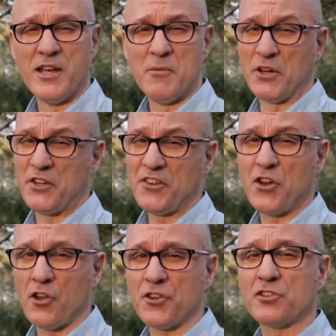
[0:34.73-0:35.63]
But does it
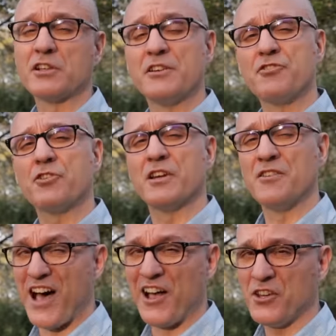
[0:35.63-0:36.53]
also deliver in
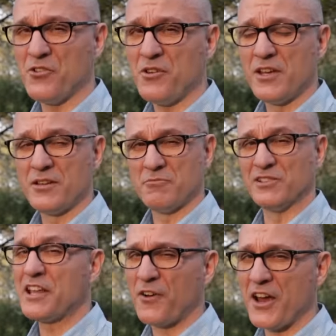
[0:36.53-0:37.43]
value?
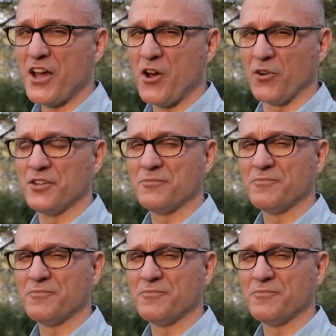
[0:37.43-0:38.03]
Let's find out.